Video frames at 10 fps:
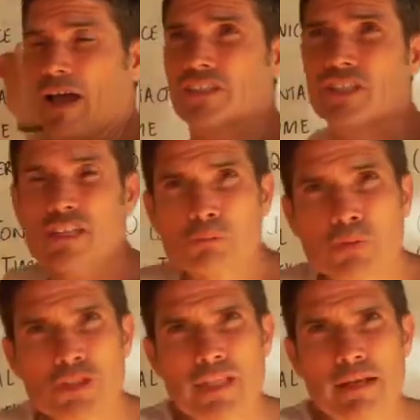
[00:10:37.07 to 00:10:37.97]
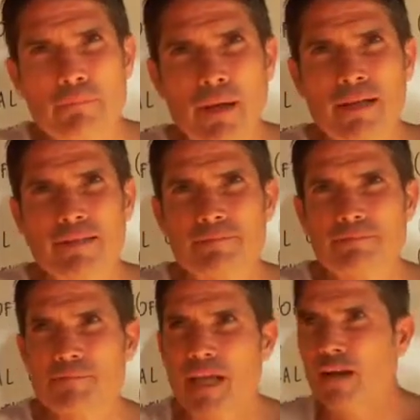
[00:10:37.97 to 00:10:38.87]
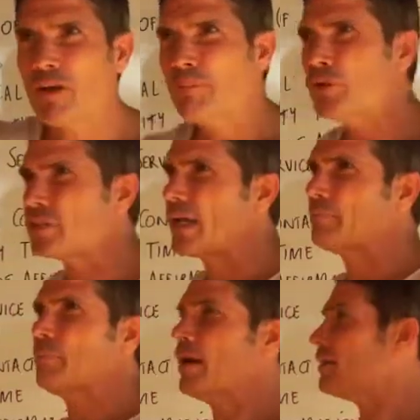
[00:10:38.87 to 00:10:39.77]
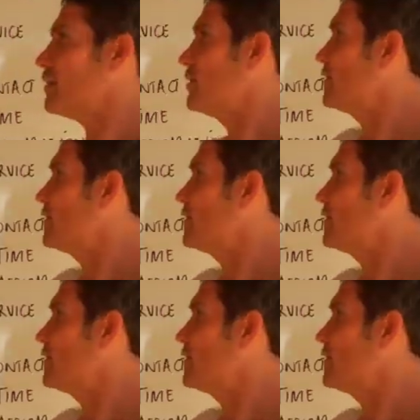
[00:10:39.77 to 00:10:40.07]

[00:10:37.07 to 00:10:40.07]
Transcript: I just pushed that button. And I pushed that button and